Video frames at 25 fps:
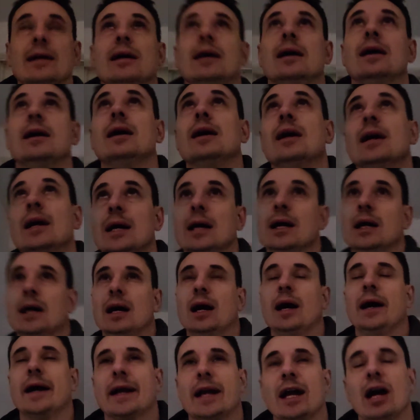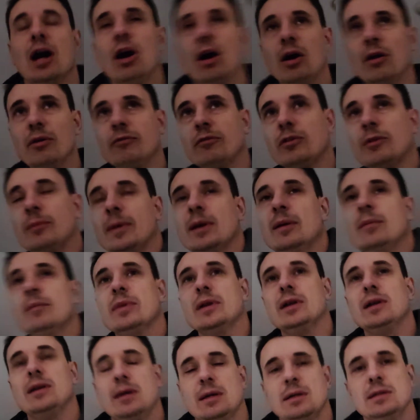I can't
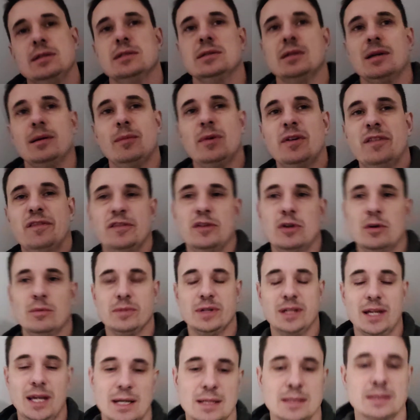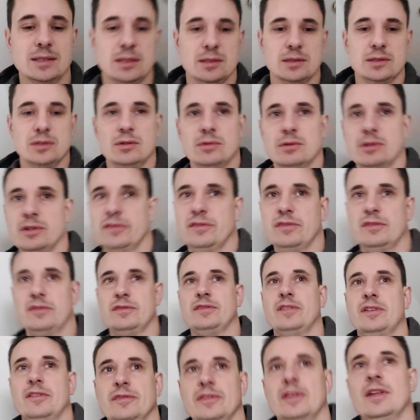remember last time I filmed again, so sorry
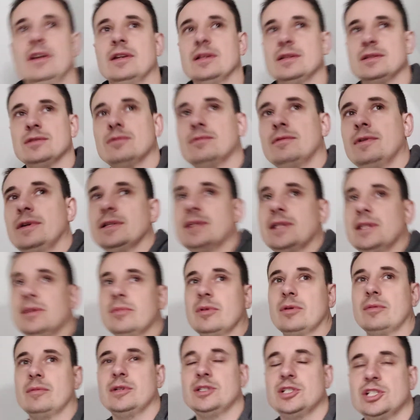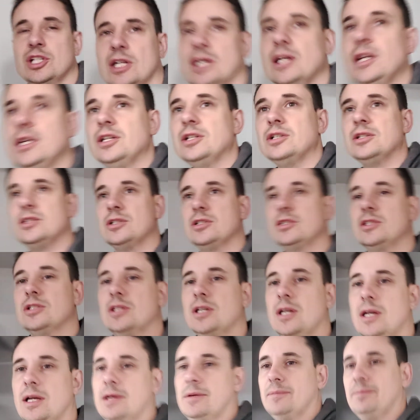if I've done this already, but we changed,
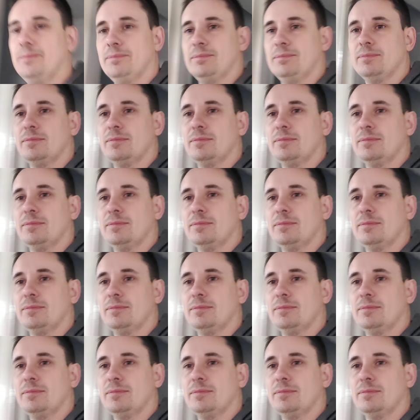so